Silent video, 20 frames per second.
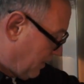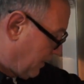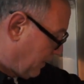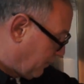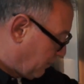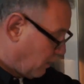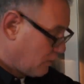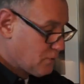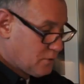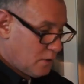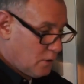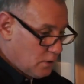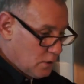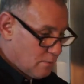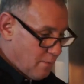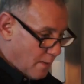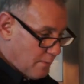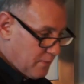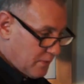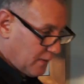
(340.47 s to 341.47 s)
And also, you
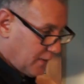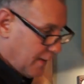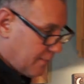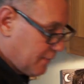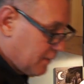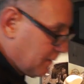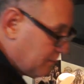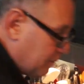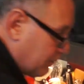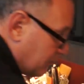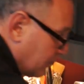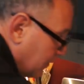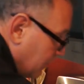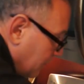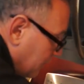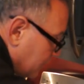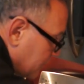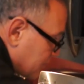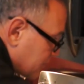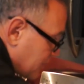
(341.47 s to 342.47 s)
remember the lemon
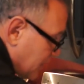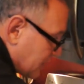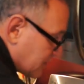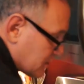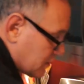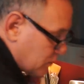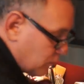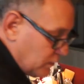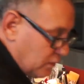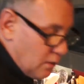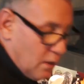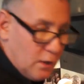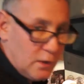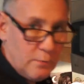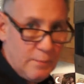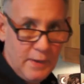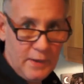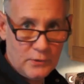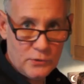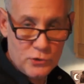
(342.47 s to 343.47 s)
zest we talked
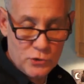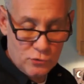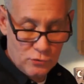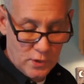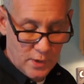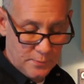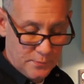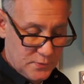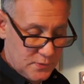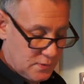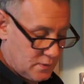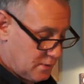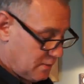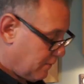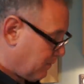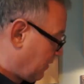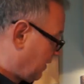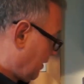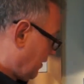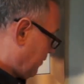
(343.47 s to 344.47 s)
about in strips?
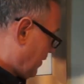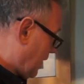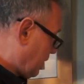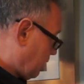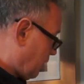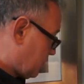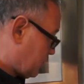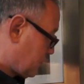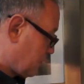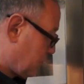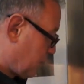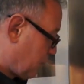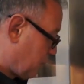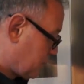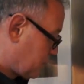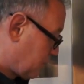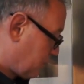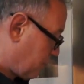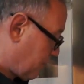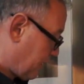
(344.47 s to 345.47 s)
That also
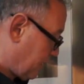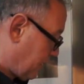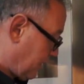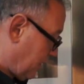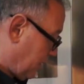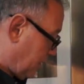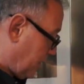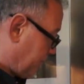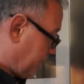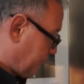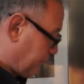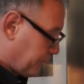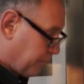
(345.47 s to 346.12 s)
goes in right now.